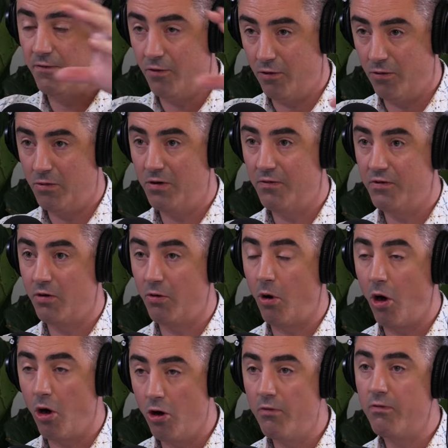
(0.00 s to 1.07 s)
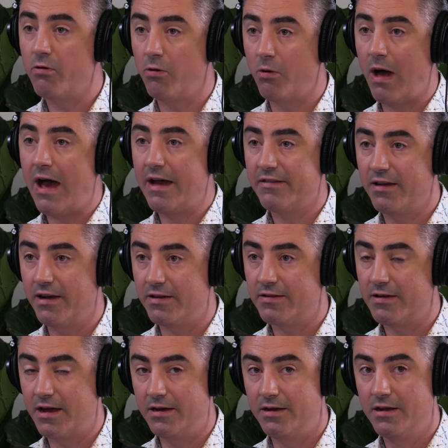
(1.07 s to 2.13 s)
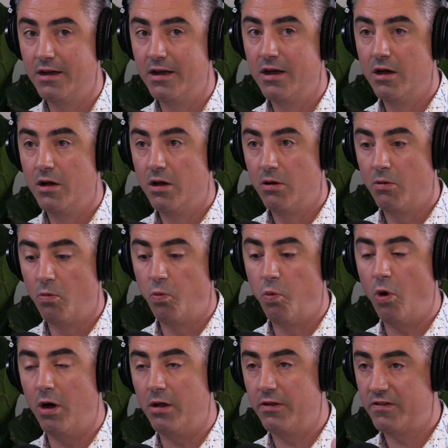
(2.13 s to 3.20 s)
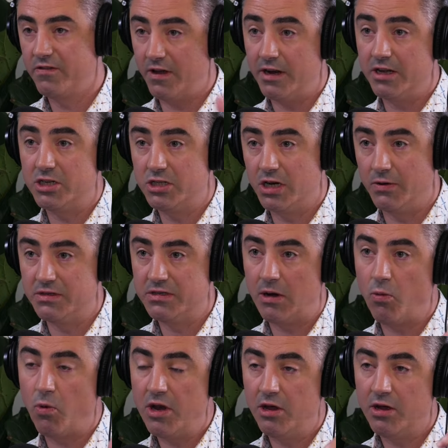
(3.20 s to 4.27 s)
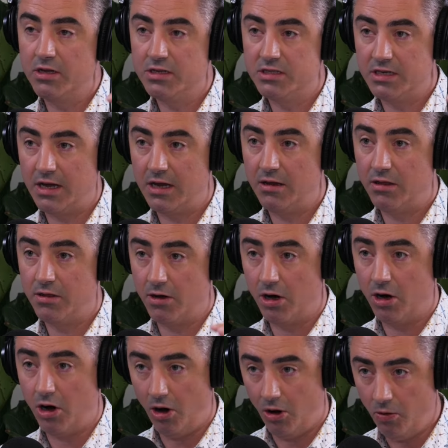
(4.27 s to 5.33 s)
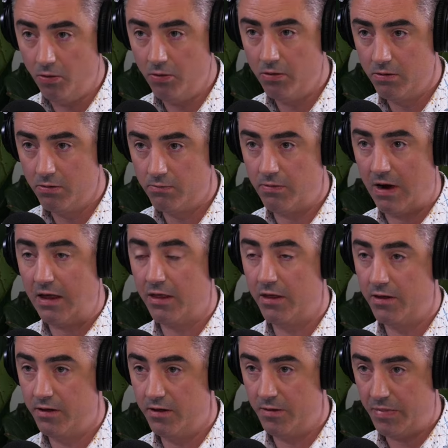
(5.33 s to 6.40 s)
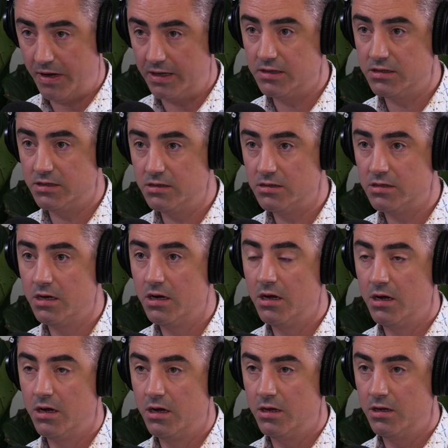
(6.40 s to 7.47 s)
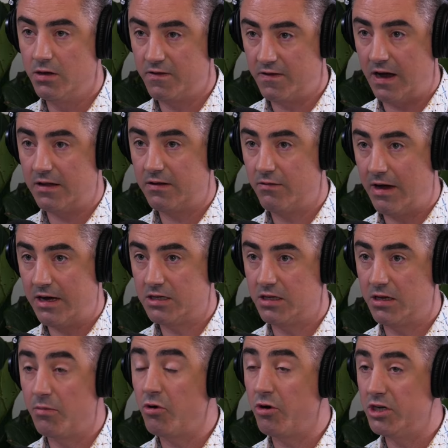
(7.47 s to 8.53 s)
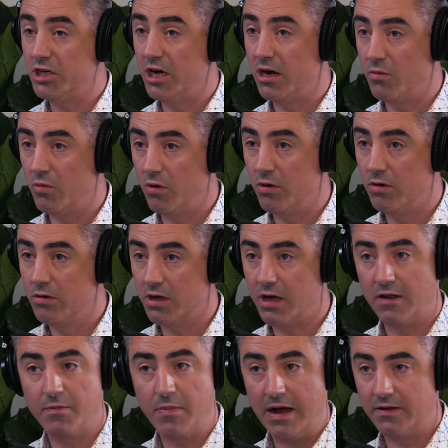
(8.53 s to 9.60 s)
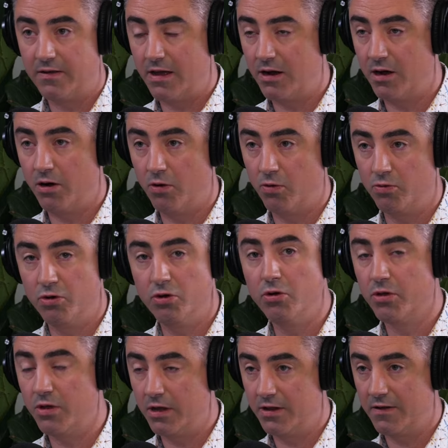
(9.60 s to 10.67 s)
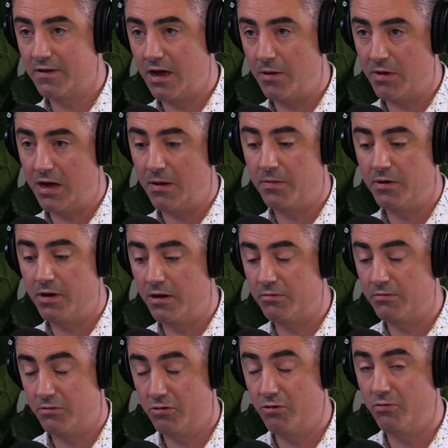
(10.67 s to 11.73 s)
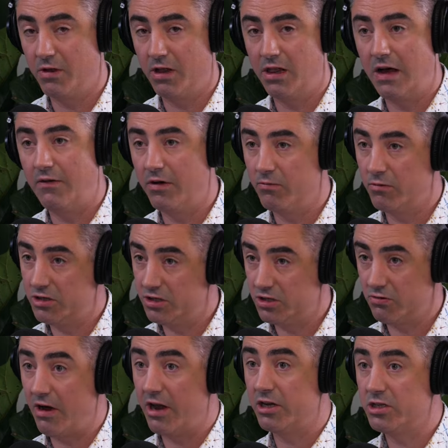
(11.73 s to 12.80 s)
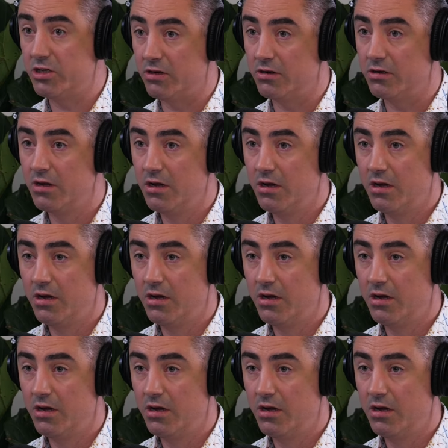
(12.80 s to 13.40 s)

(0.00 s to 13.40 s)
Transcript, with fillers: form of your overall assets. And what the studies show is that when you can see the whole rather than the pieces, you start to actually appreciate it more. gets back to that whole new thing that's coming up, and I do really love it, which is gratitude.